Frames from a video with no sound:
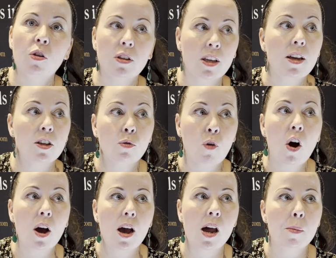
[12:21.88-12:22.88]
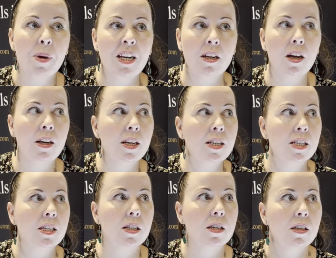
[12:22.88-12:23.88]
Well, yeah, you're right. And I mean,
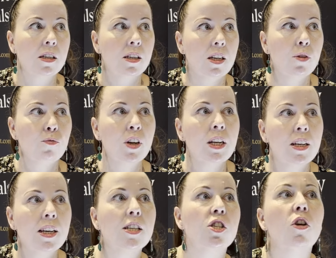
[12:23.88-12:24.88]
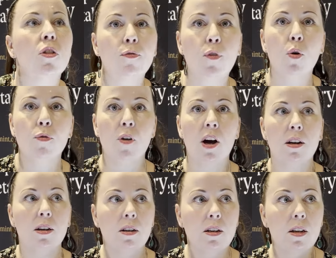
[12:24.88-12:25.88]
it really is on the forefront
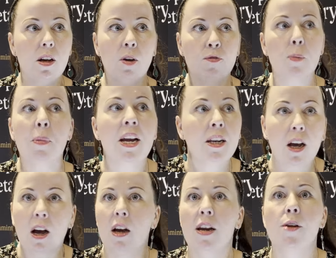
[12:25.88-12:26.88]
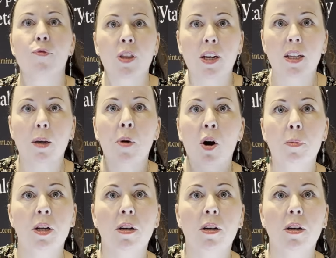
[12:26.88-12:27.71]
of the media and everything at the moment.